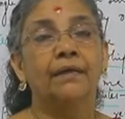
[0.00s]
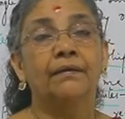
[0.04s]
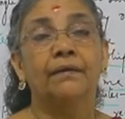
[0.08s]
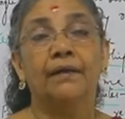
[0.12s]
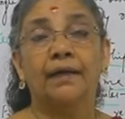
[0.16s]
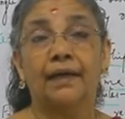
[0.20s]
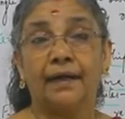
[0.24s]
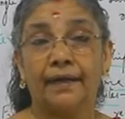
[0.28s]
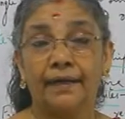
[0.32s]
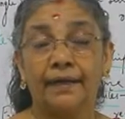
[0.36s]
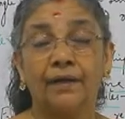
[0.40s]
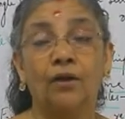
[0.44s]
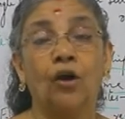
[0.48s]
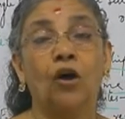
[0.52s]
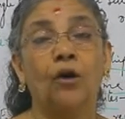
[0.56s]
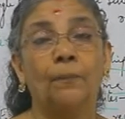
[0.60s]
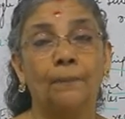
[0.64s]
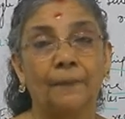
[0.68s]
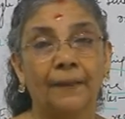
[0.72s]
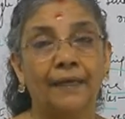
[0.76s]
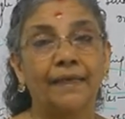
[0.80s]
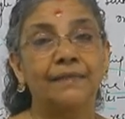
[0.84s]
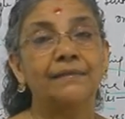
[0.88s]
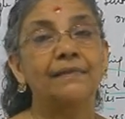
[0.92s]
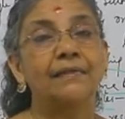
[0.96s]
Regarding
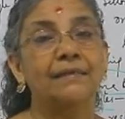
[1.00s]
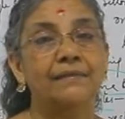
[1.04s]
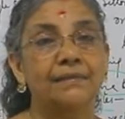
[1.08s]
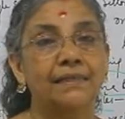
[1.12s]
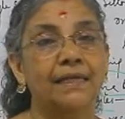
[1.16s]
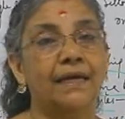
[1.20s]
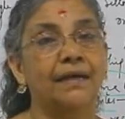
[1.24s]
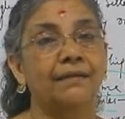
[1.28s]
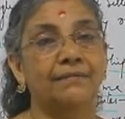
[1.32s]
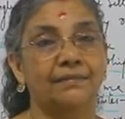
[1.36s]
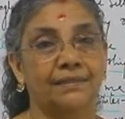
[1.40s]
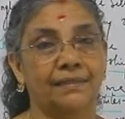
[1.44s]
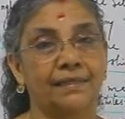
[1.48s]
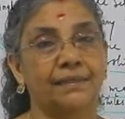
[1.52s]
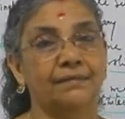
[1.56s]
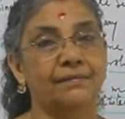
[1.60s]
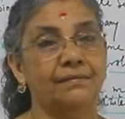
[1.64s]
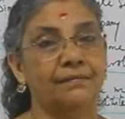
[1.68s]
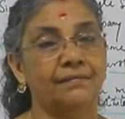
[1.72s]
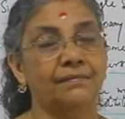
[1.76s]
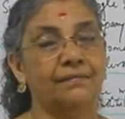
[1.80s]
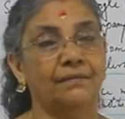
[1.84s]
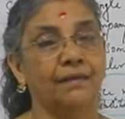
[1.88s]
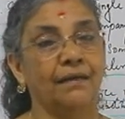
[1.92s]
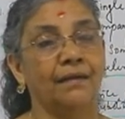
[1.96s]
operation
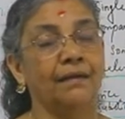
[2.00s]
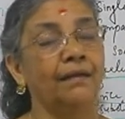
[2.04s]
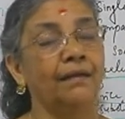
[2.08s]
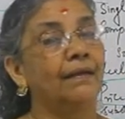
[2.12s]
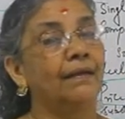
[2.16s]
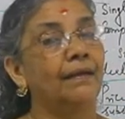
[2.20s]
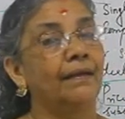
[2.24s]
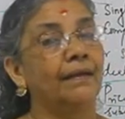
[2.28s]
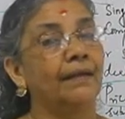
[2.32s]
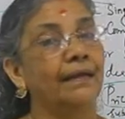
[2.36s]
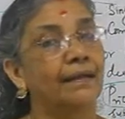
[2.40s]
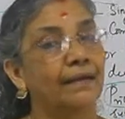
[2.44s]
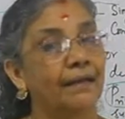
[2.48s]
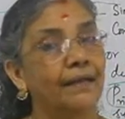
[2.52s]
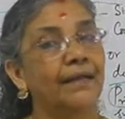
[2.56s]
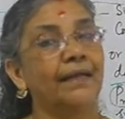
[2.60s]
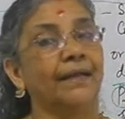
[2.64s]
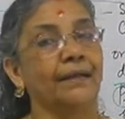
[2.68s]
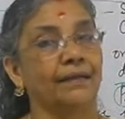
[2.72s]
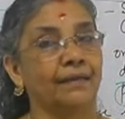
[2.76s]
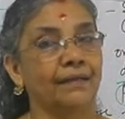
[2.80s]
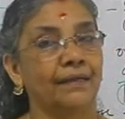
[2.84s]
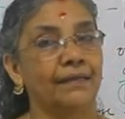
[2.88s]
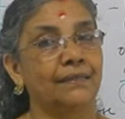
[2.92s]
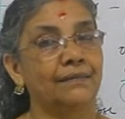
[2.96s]
charges,
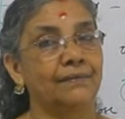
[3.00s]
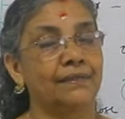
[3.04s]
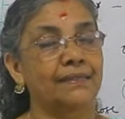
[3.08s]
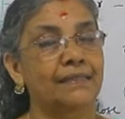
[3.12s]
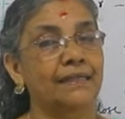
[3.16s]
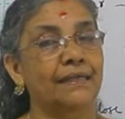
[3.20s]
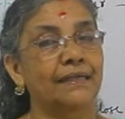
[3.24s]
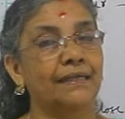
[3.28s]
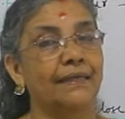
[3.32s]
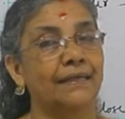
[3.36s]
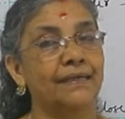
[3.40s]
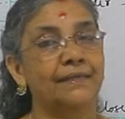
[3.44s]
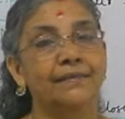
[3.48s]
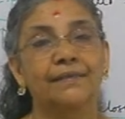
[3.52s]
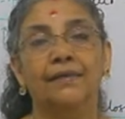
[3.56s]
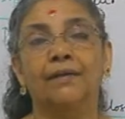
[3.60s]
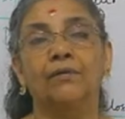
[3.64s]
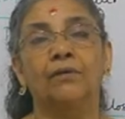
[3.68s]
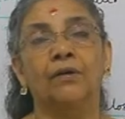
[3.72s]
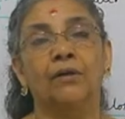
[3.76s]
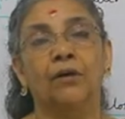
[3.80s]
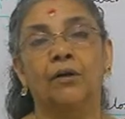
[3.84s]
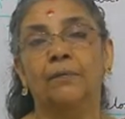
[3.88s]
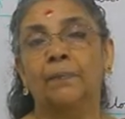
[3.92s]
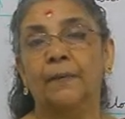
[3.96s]
earlier it was a condition
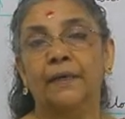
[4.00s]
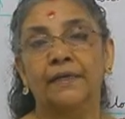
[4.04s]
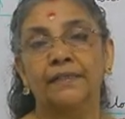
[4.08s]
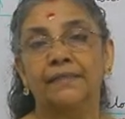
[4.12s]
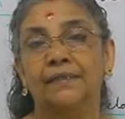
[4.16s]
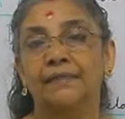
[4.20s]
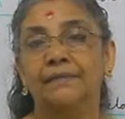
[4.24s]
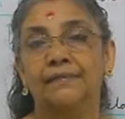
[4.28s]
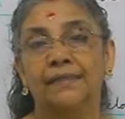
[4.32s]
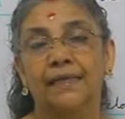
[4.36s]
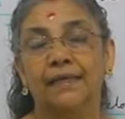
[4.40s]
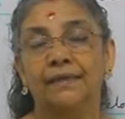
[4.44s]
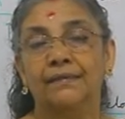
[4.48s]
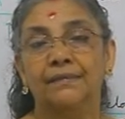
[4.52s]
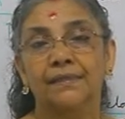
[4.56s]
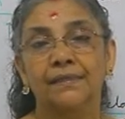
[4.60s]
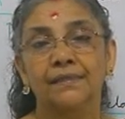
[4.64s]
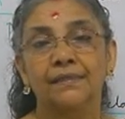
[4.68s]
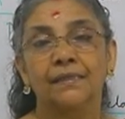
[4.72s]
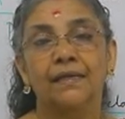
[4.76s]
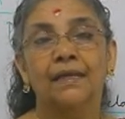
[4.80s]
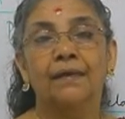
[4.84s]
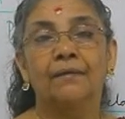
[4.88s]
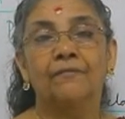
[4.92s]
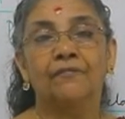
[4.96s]
of operation
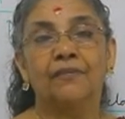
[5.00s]
charges.